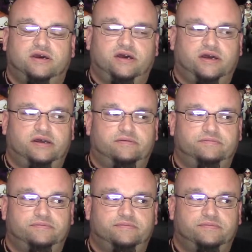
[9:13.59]

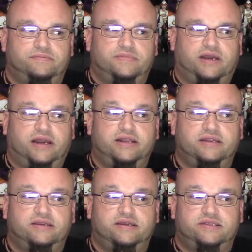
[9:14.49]
Um, I
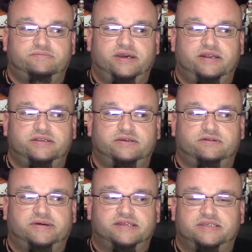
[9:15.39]
didn't get to bed until
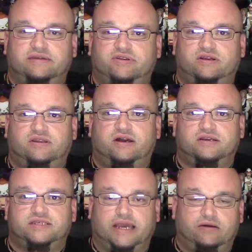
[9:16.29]
about 7
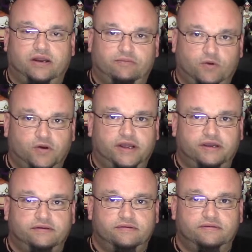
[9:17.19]
o'clock Saturday
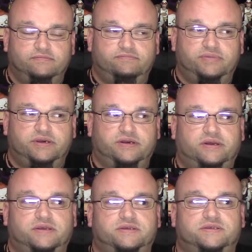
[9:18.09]
morning
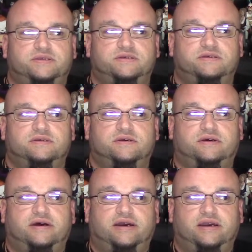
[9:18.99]
because
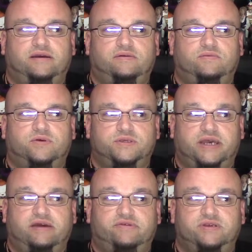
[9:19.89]
I was
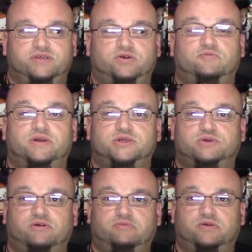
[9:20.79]
having so much
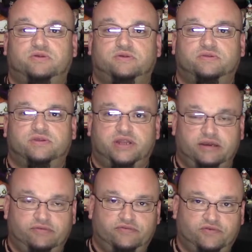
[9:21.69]
trouble the
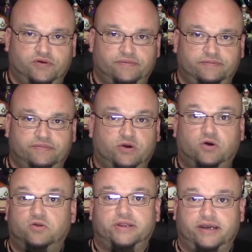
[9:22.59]
night before,
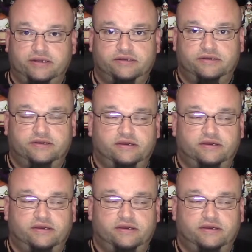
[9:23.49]
all night.